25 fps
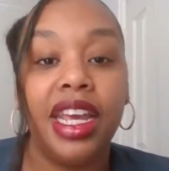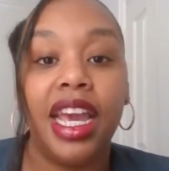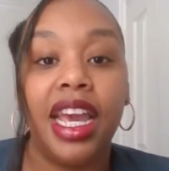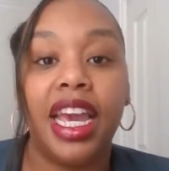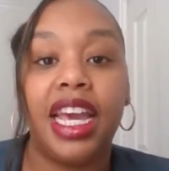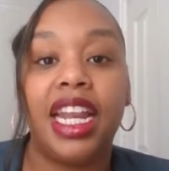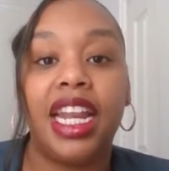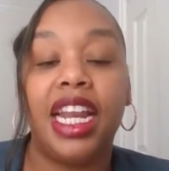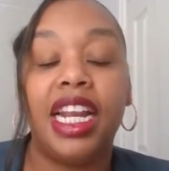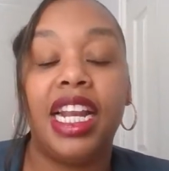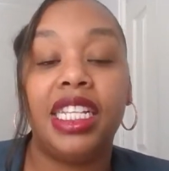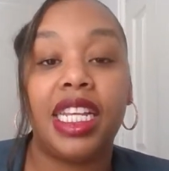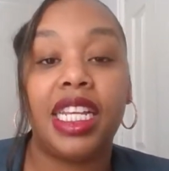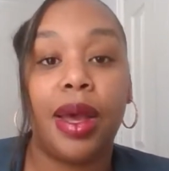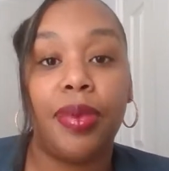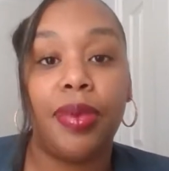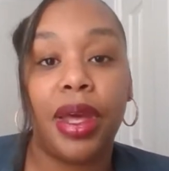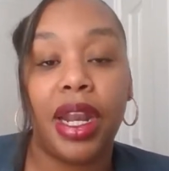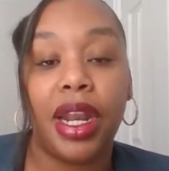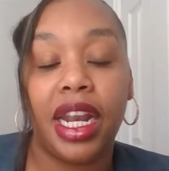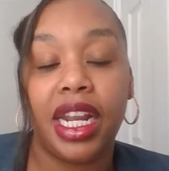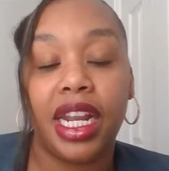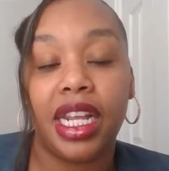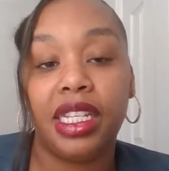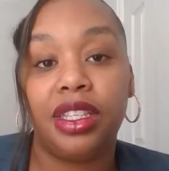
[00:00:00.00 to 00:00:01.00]
and anytime
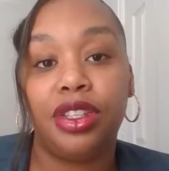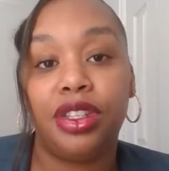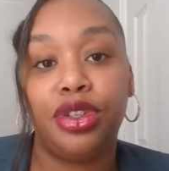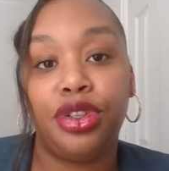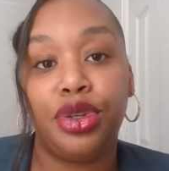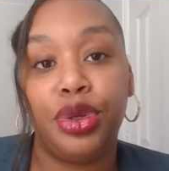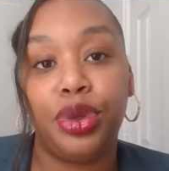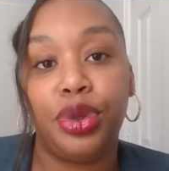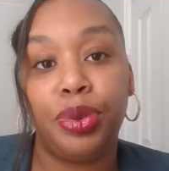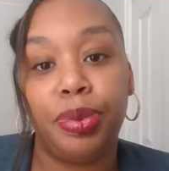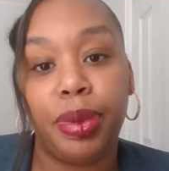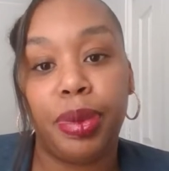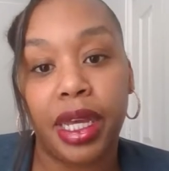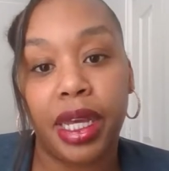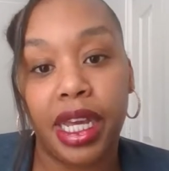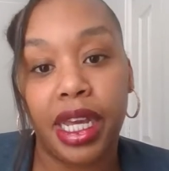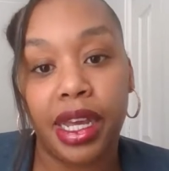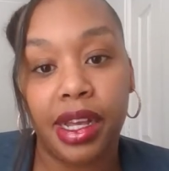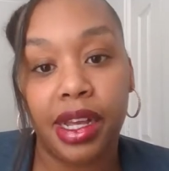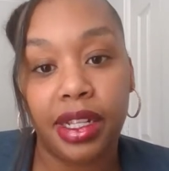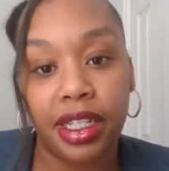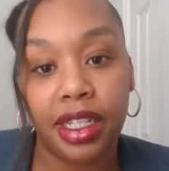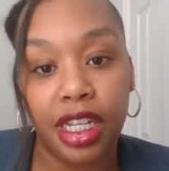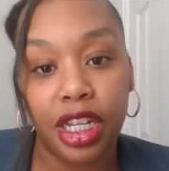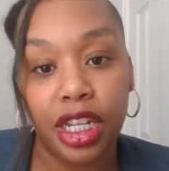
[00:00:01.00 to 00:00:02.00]
that it needs to
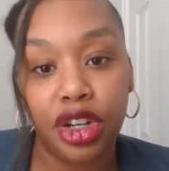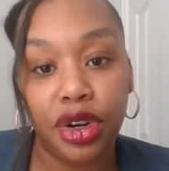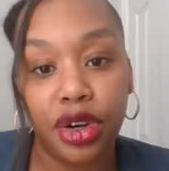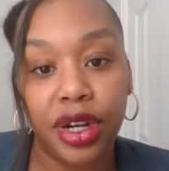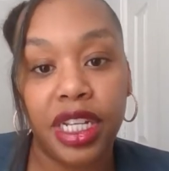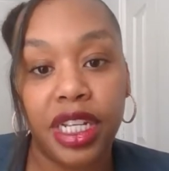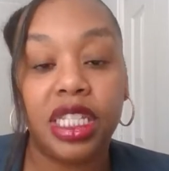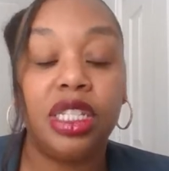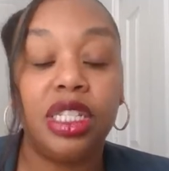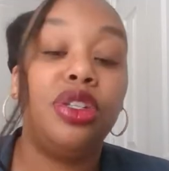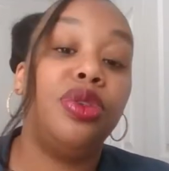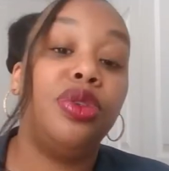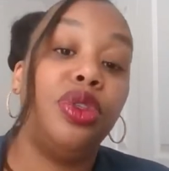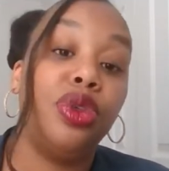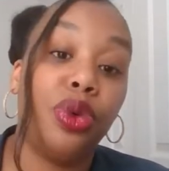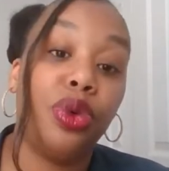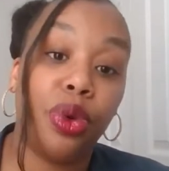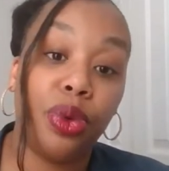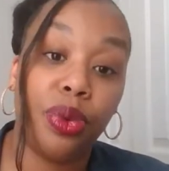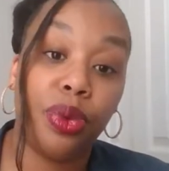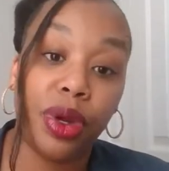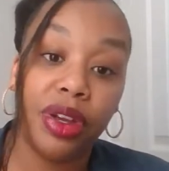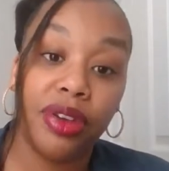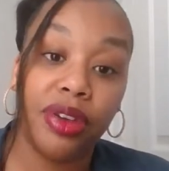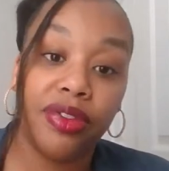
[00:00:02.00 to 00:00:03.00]
be decreased due to
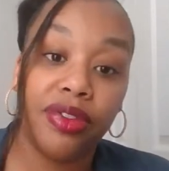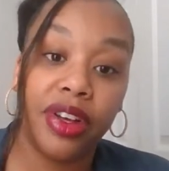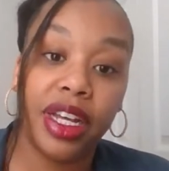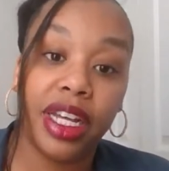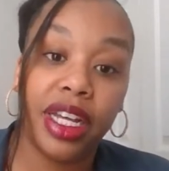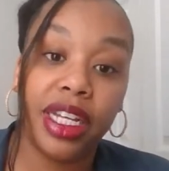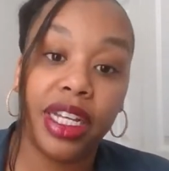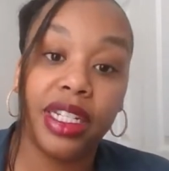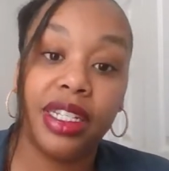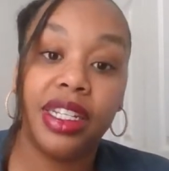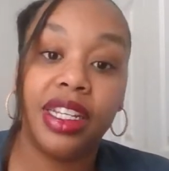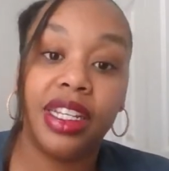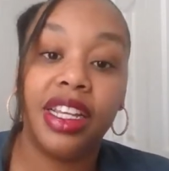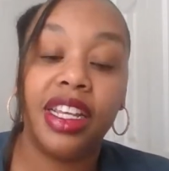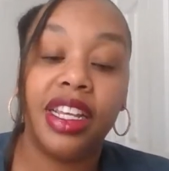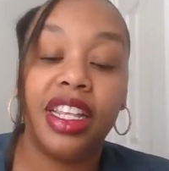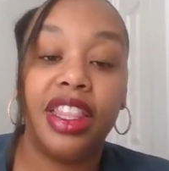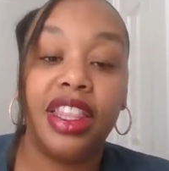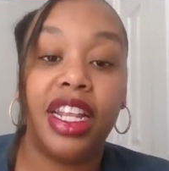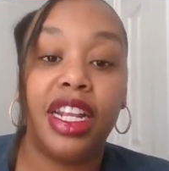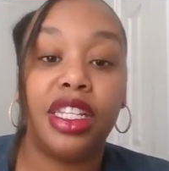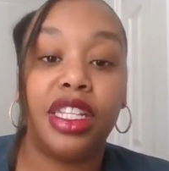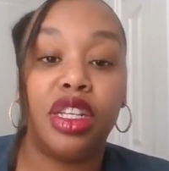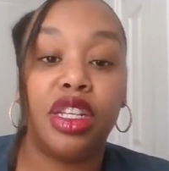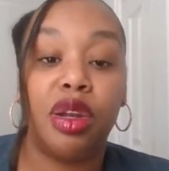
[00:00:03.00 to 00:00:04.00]
a refund,
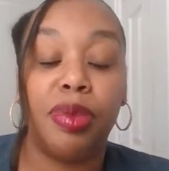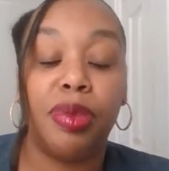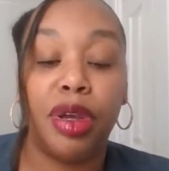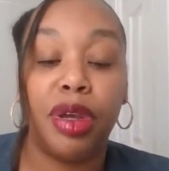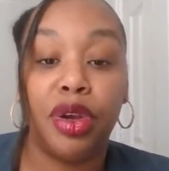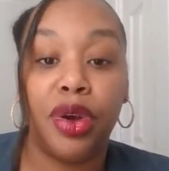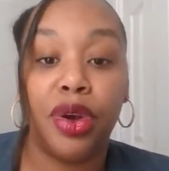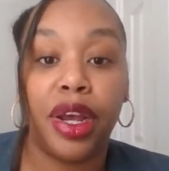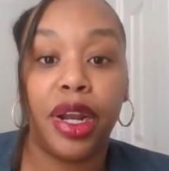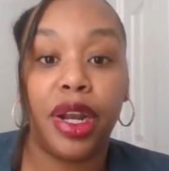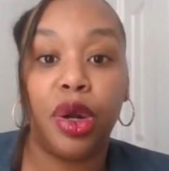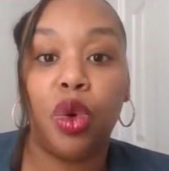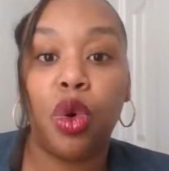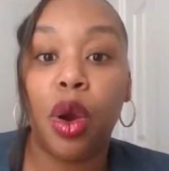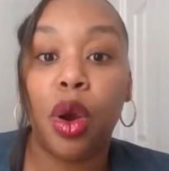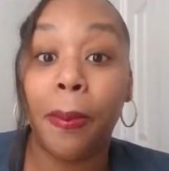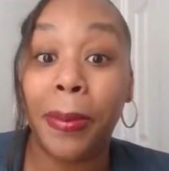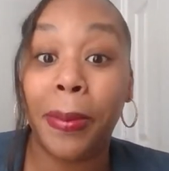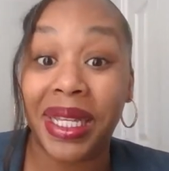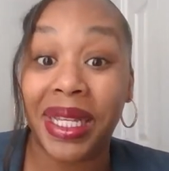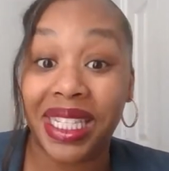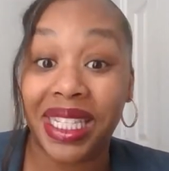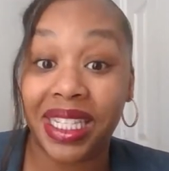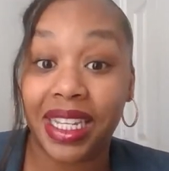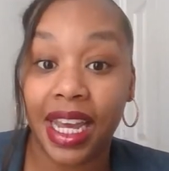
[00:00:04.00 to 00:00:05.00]
then it's going to be a credit, or a
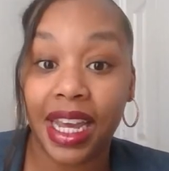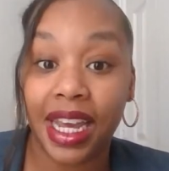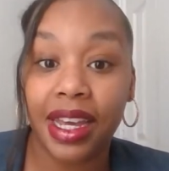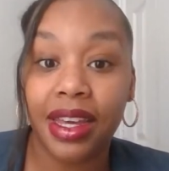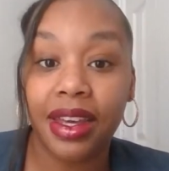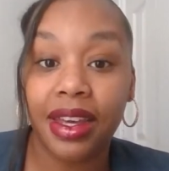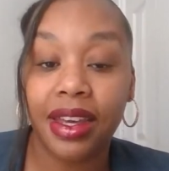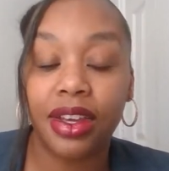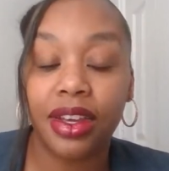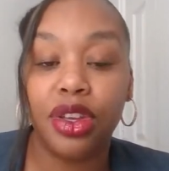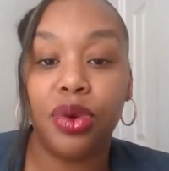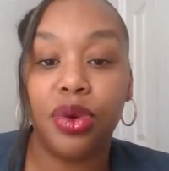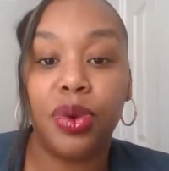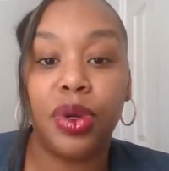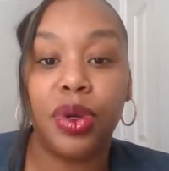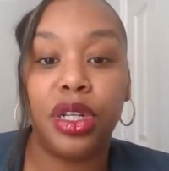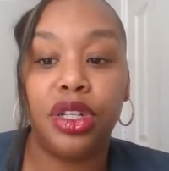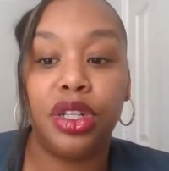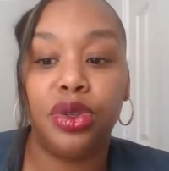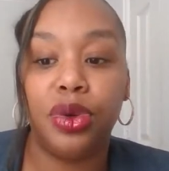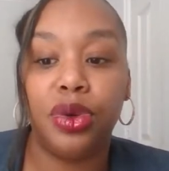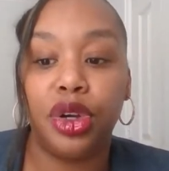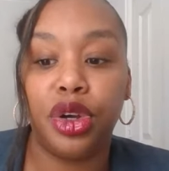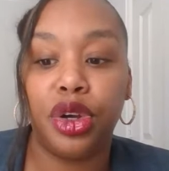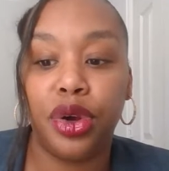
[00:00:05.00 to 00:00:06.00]
mistake, you would
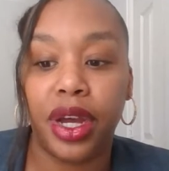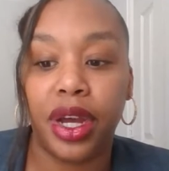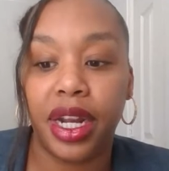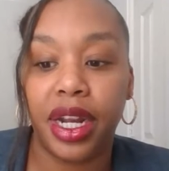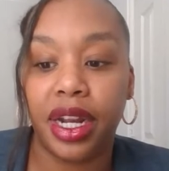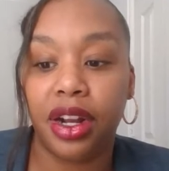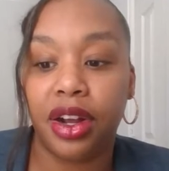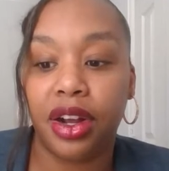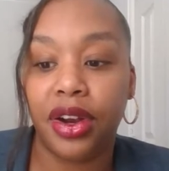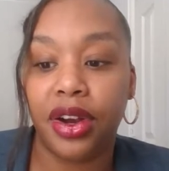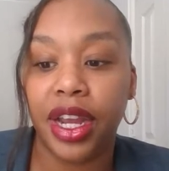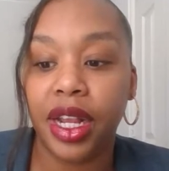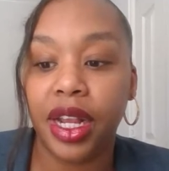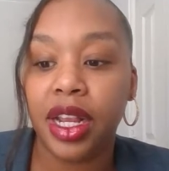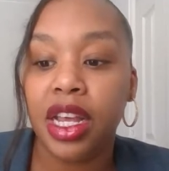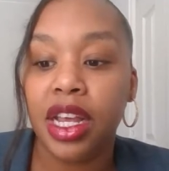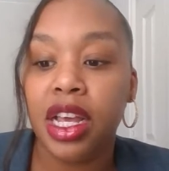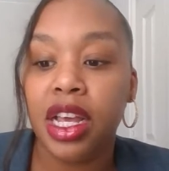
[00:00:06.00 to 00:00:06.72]
do a credit. All right.